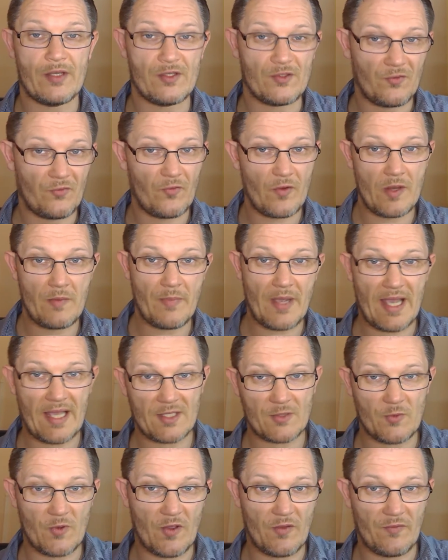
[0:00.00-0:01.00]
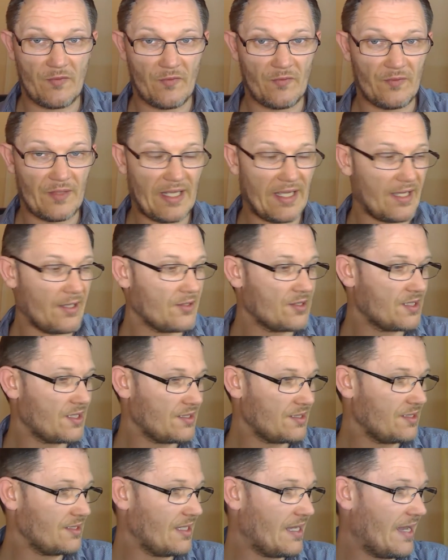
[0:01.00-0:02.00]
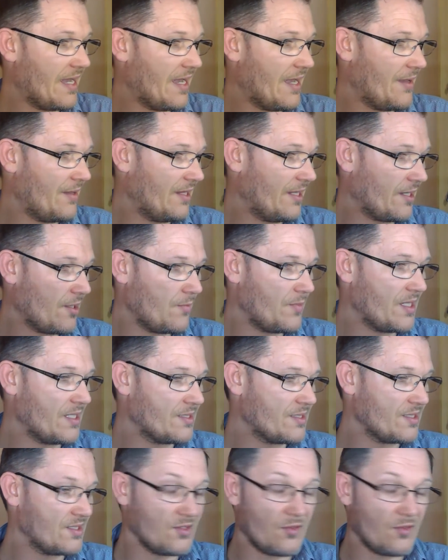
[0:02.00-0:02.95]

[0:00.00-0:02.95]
it's 3 bags worth of Lego pieces,